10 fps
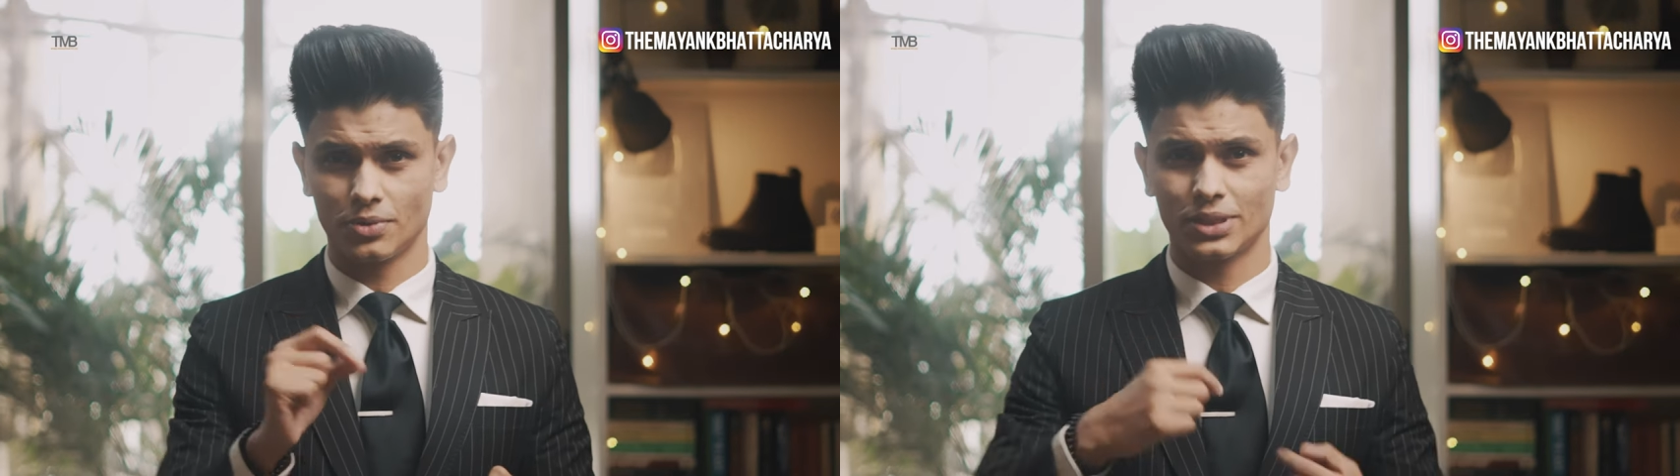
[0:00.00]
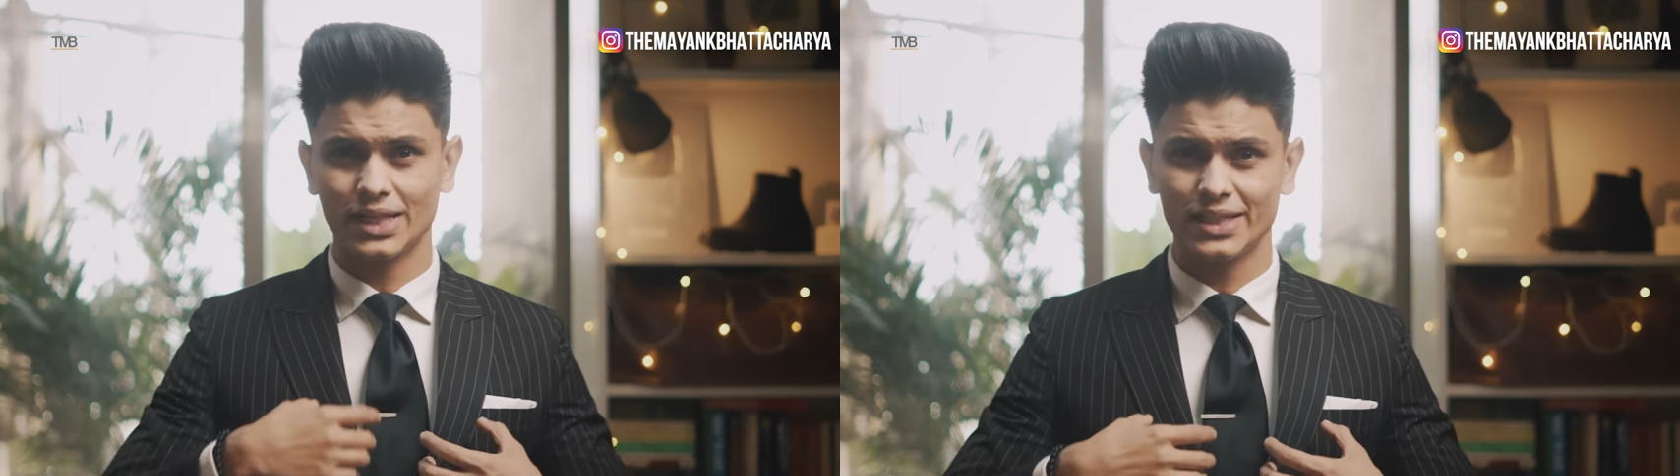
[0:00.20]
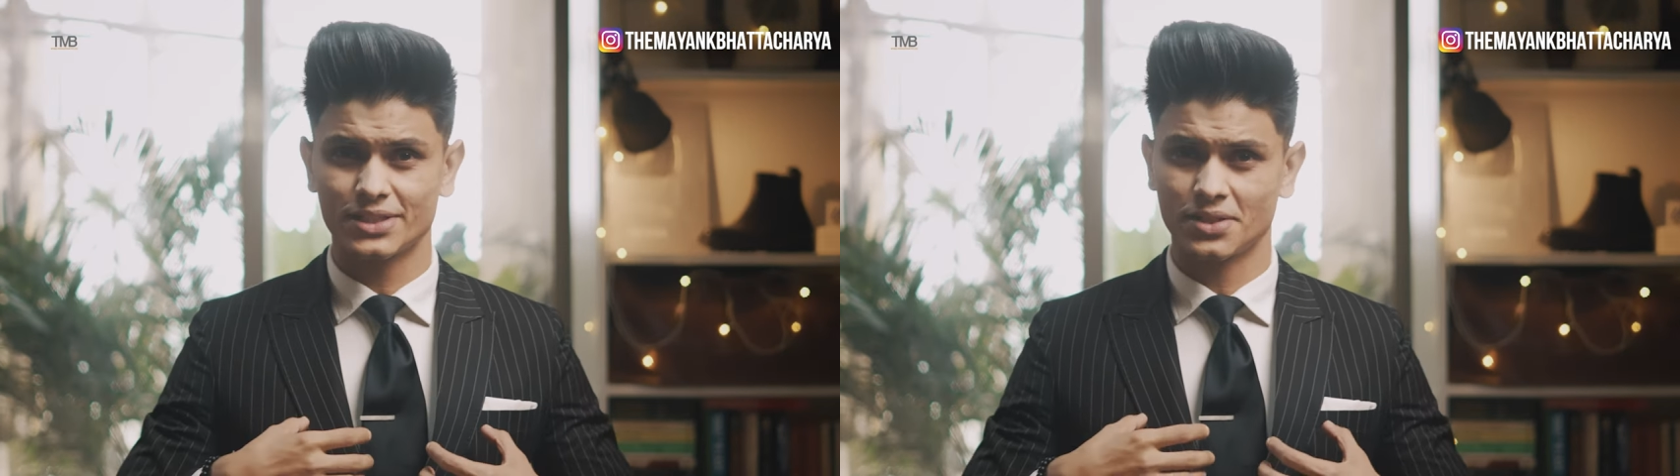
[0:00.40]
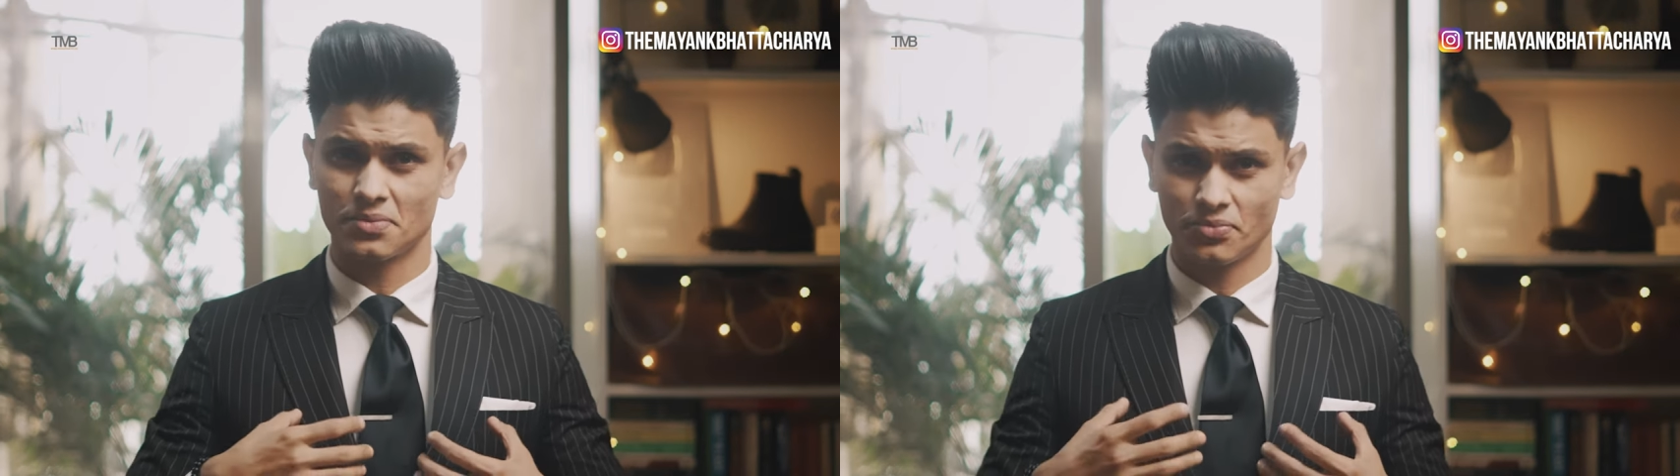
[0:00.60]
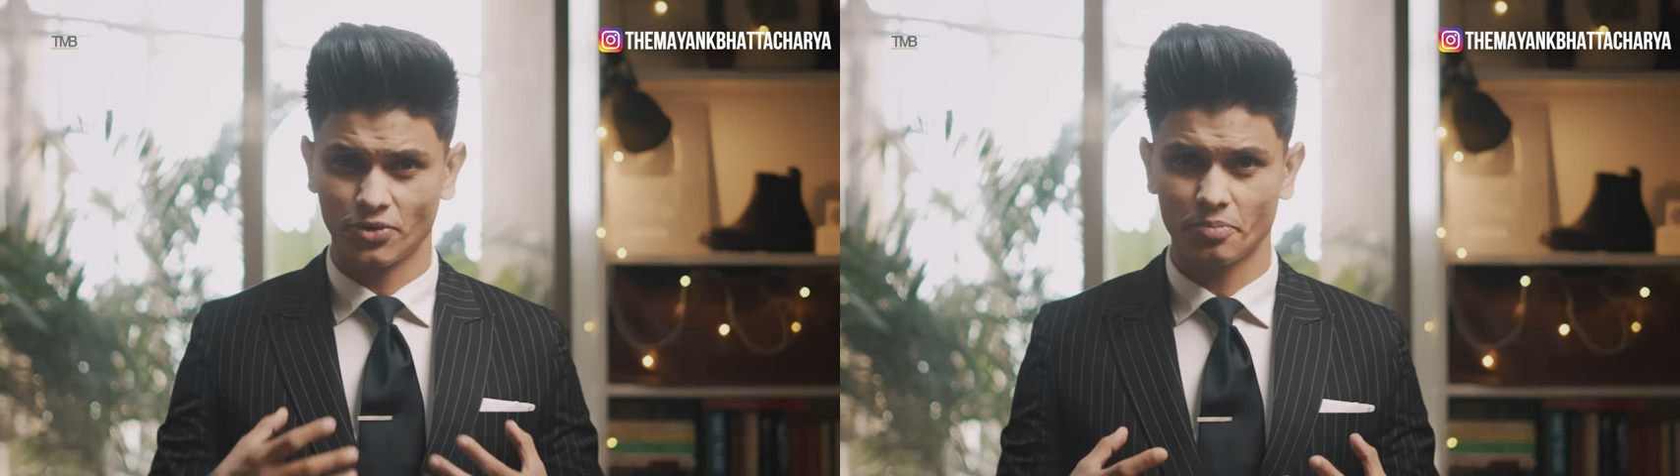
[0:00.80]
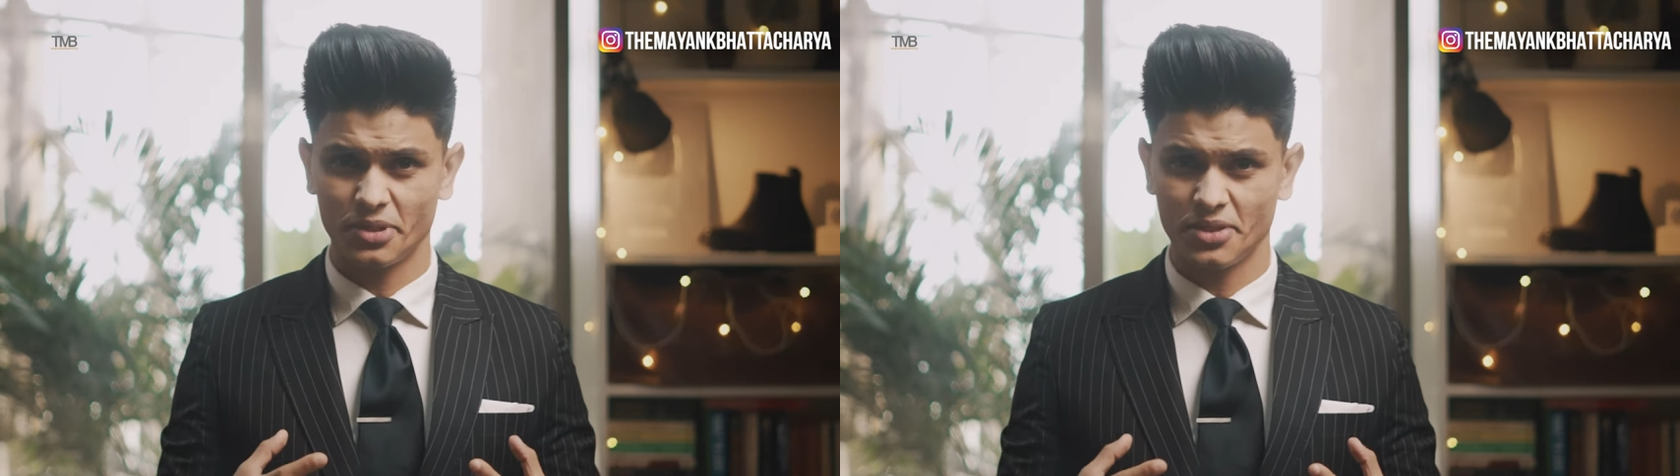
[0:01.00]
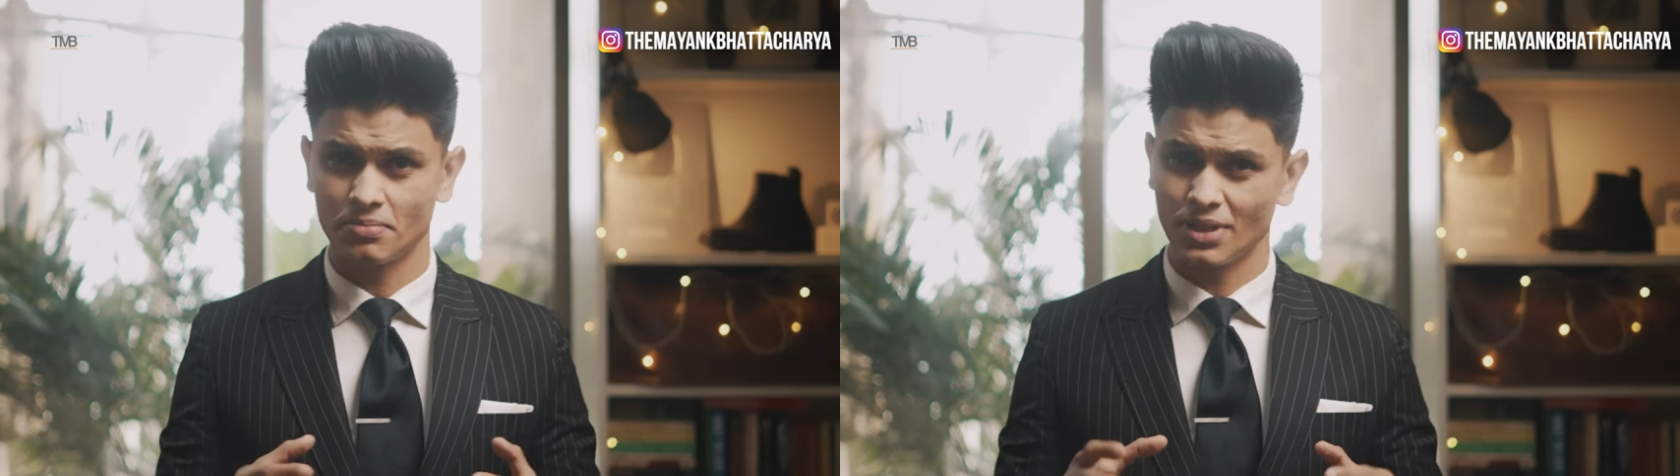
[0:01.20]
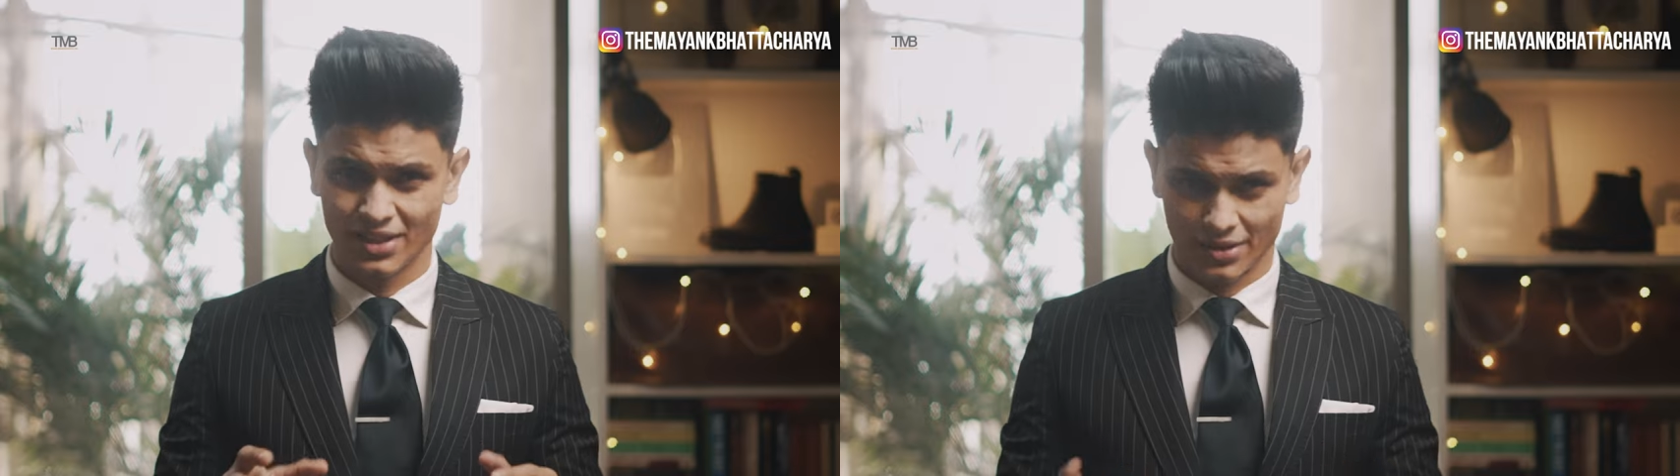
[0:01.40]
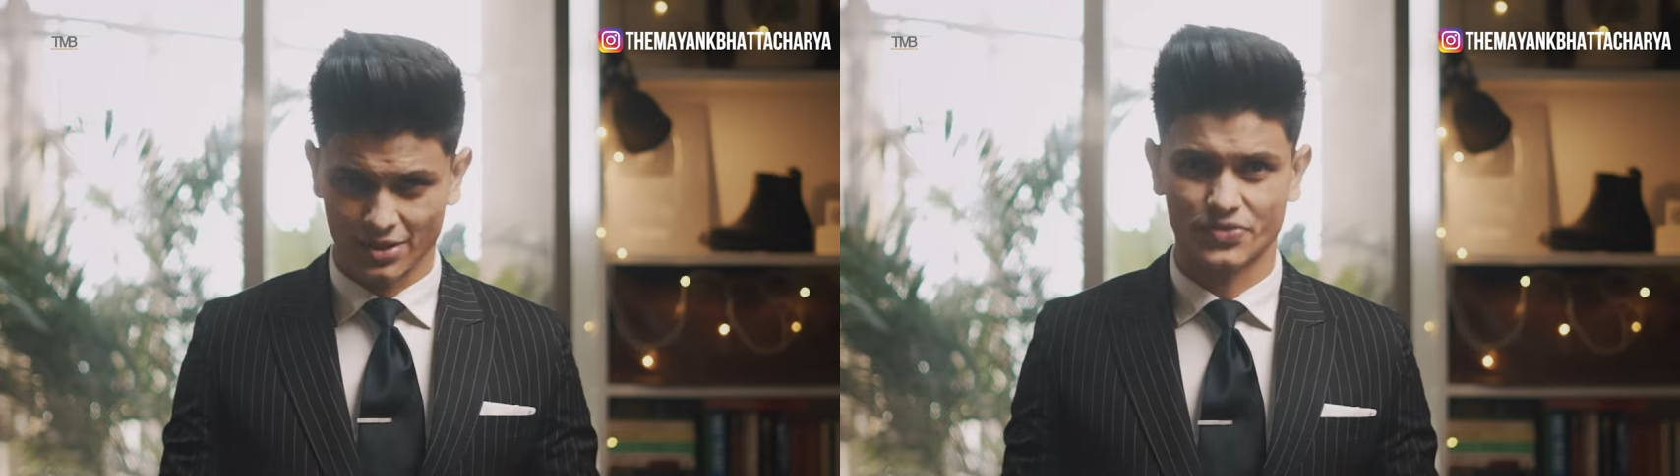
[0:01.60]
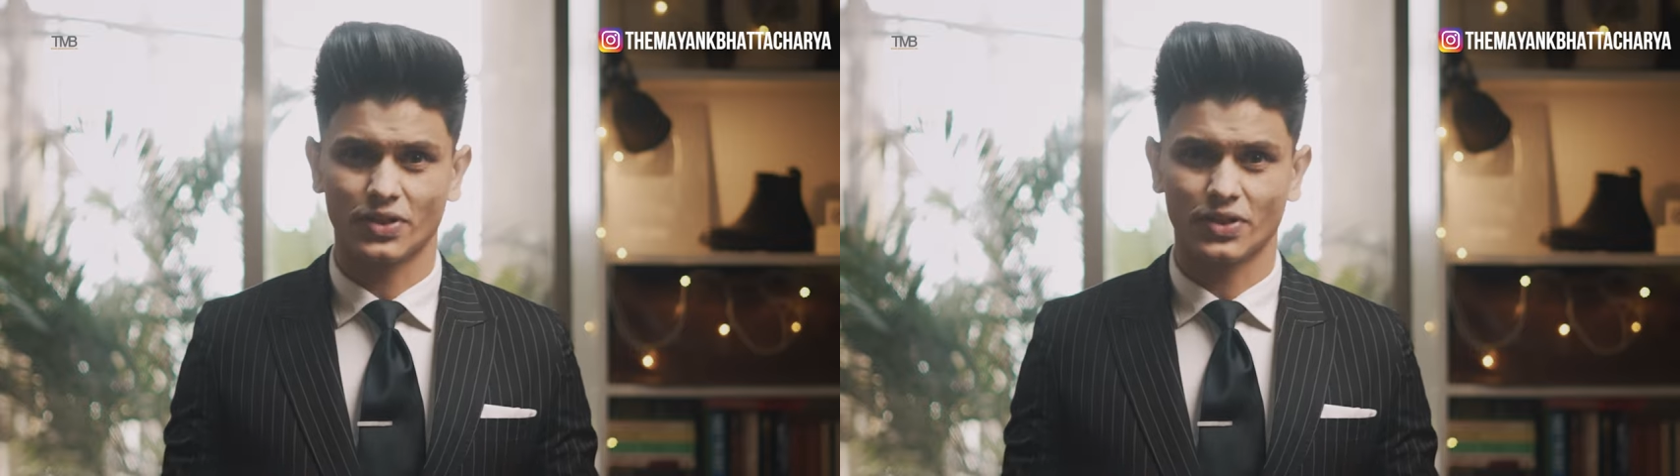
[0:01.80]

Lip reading: at least for me thus